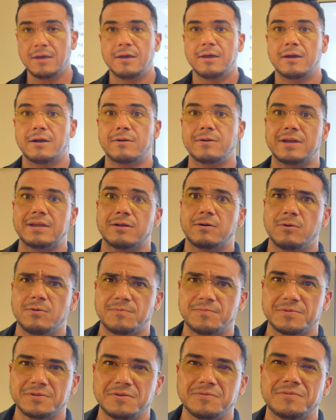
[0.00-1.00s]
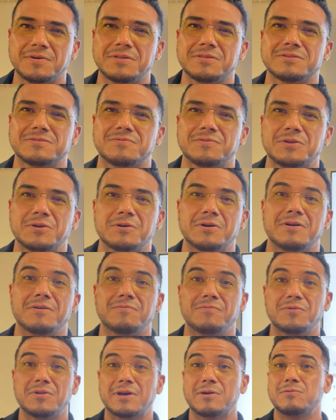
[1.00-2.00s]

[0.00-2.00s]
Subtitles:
All right, hopefully you found this video helpful.